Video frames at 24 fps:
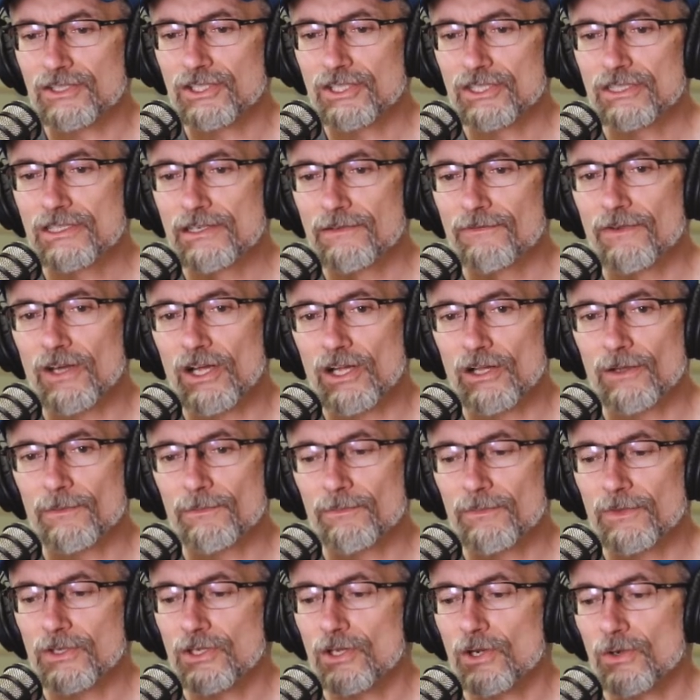just develop
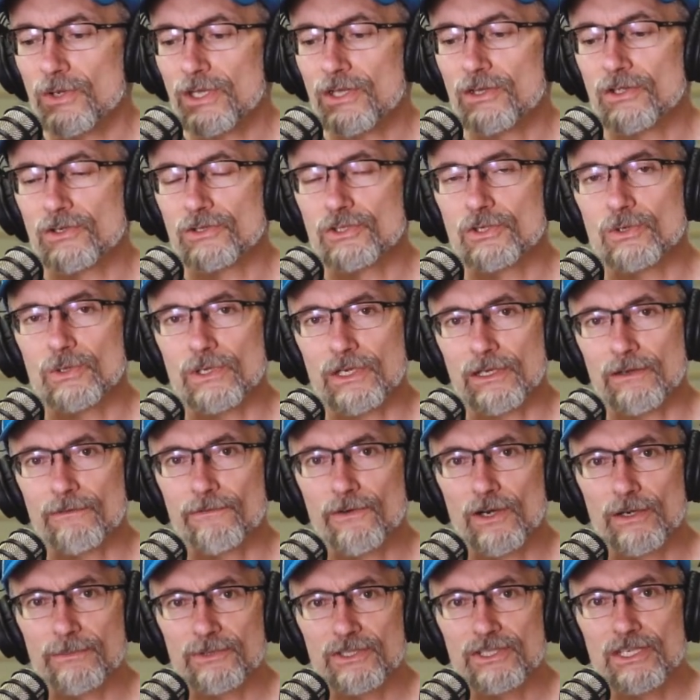you know either doing
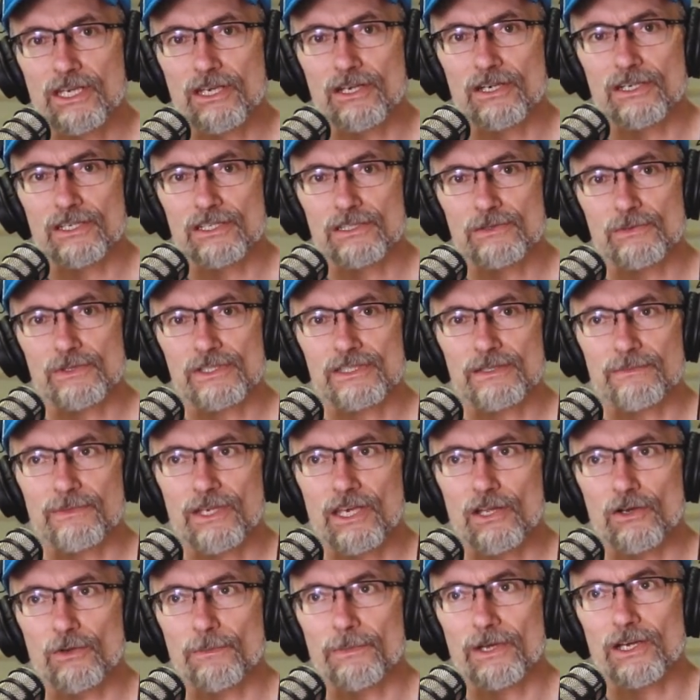farmers carries with some
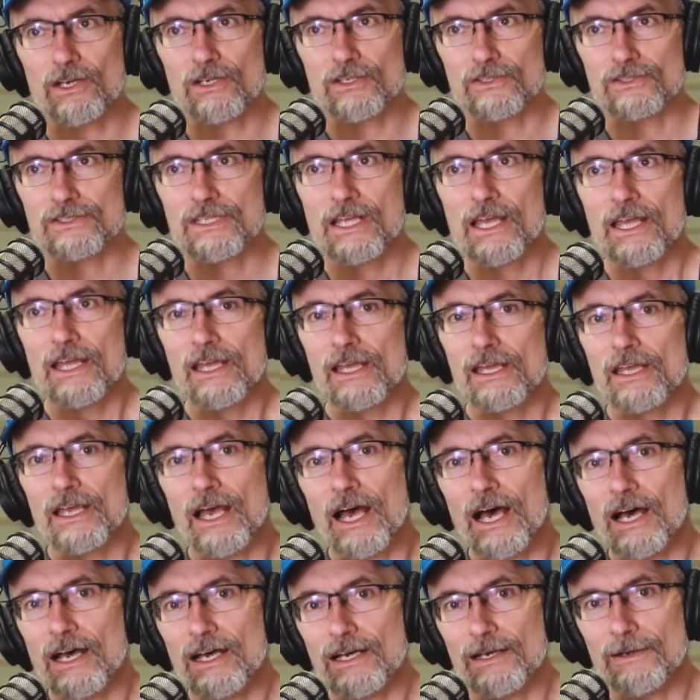kettlebells
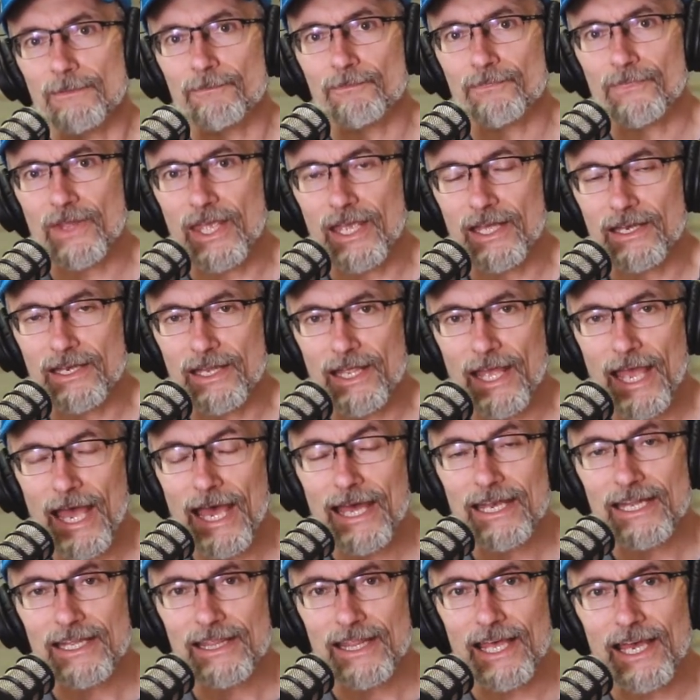um, and
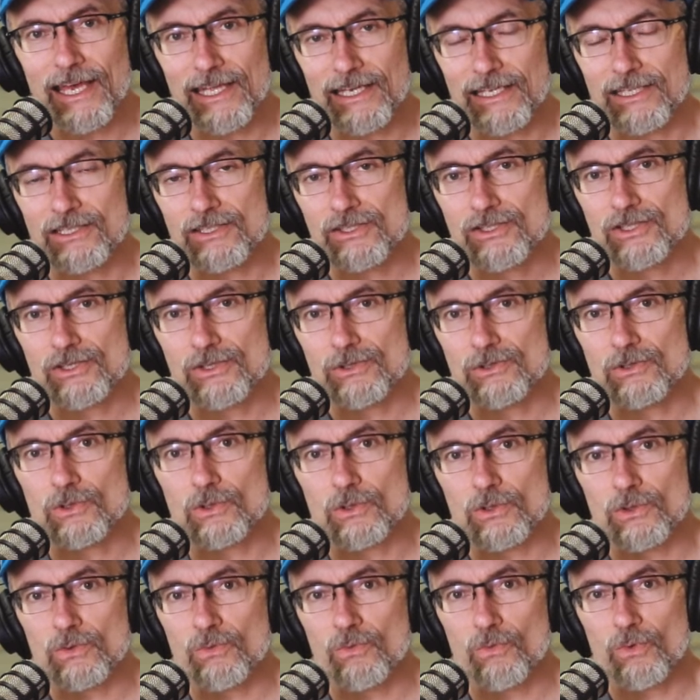adding that into
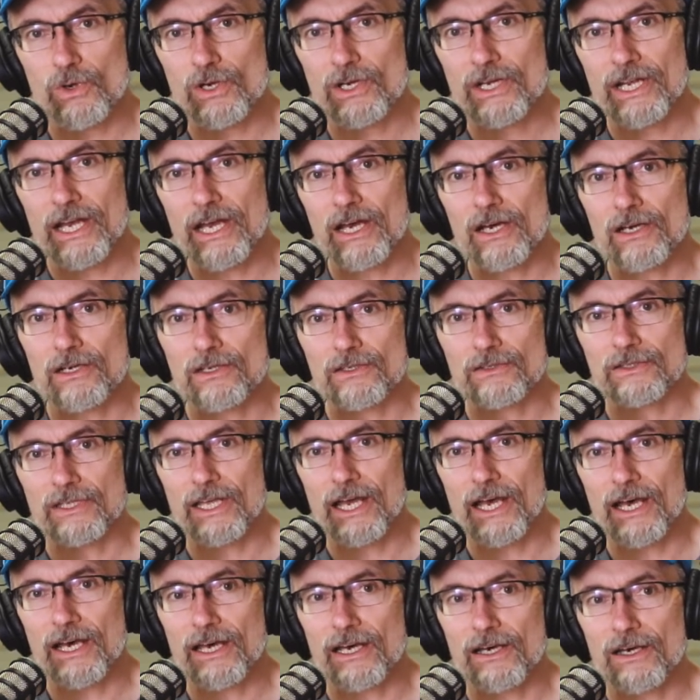your workout
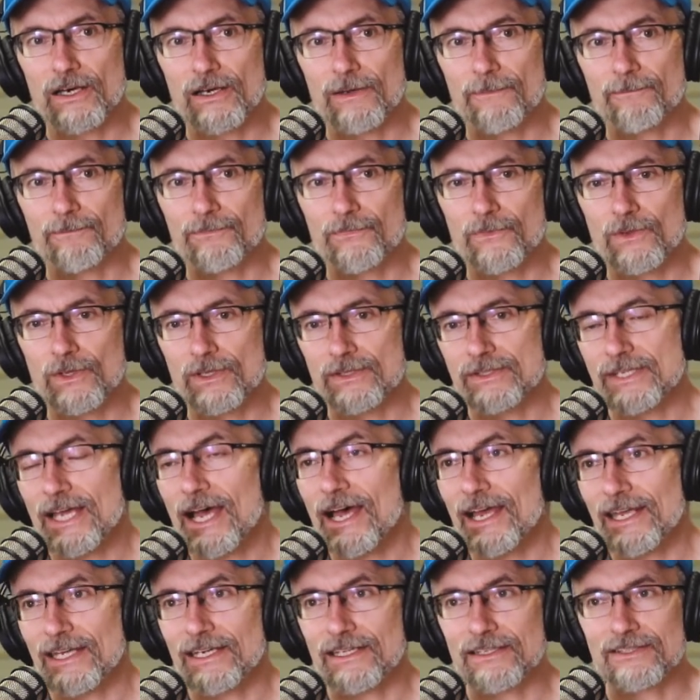um,
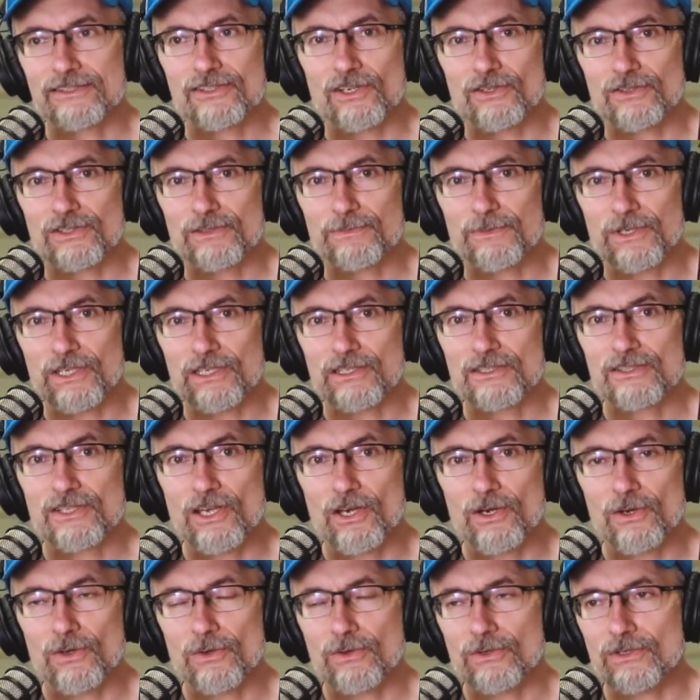diet so to speak
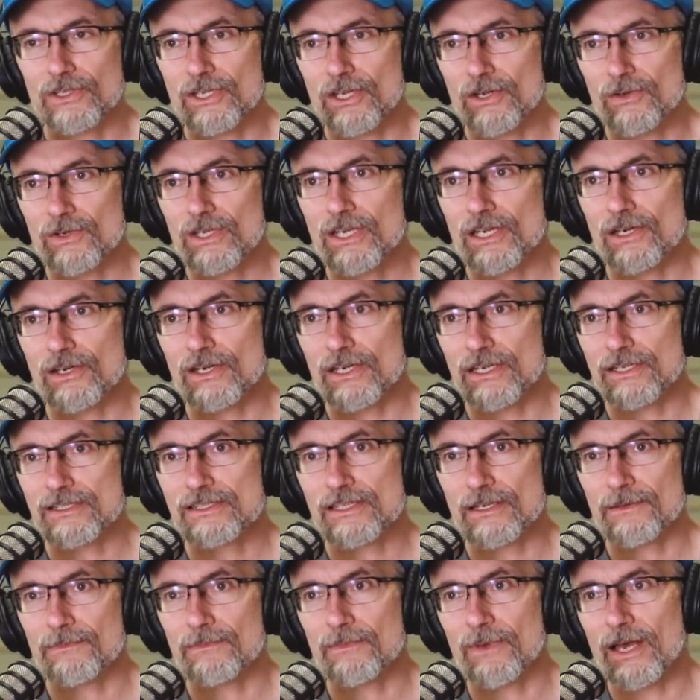so you know carrying
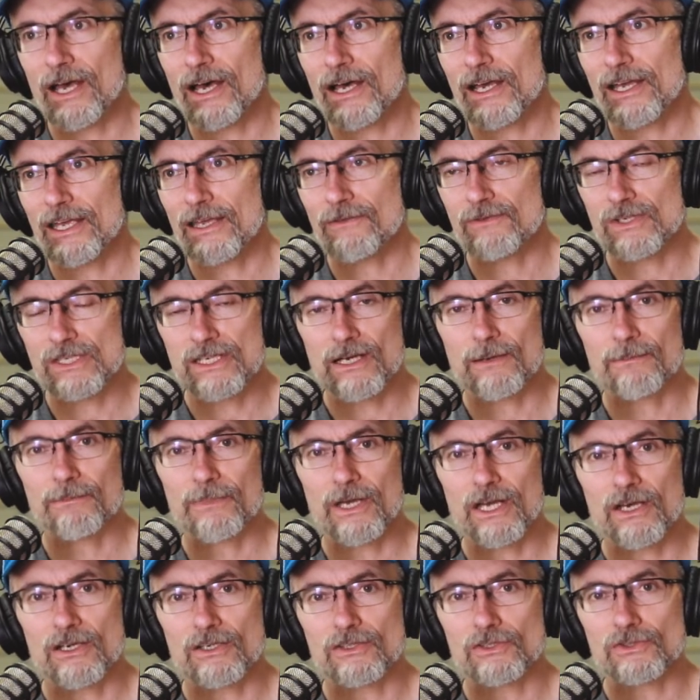some uh, heavy
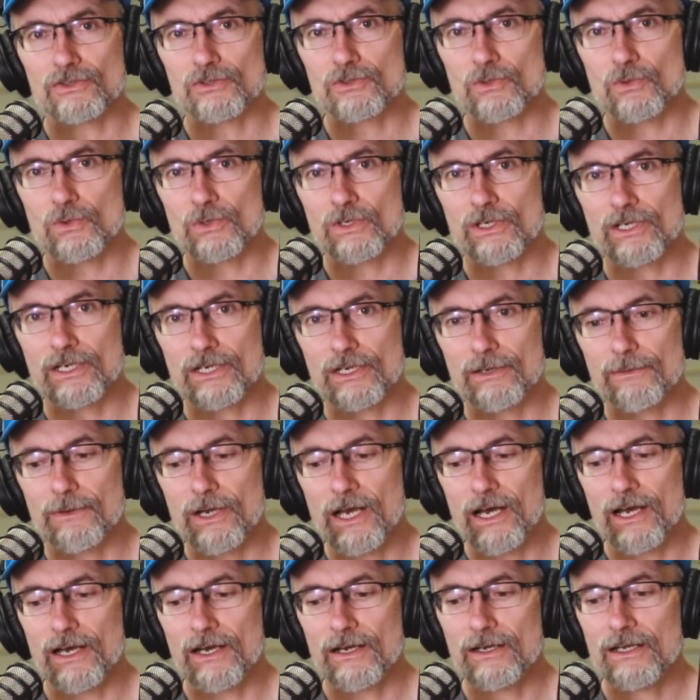dumbbells or
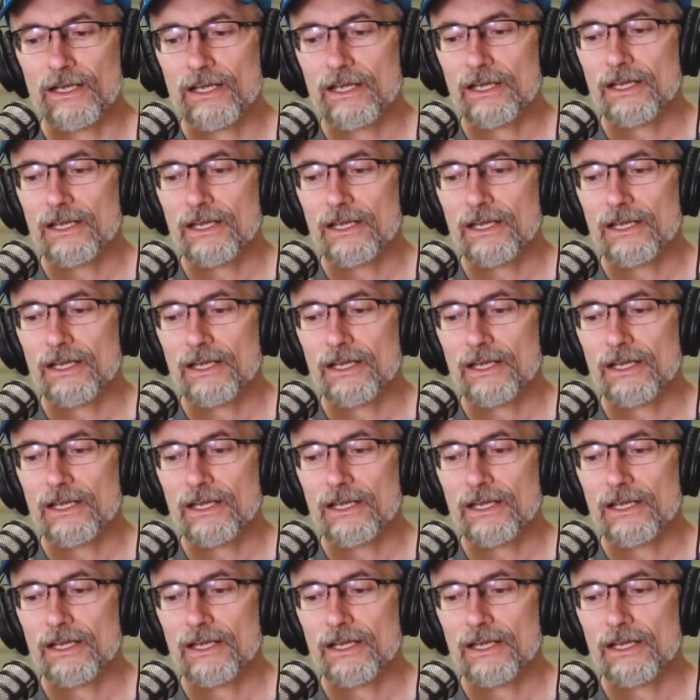uh,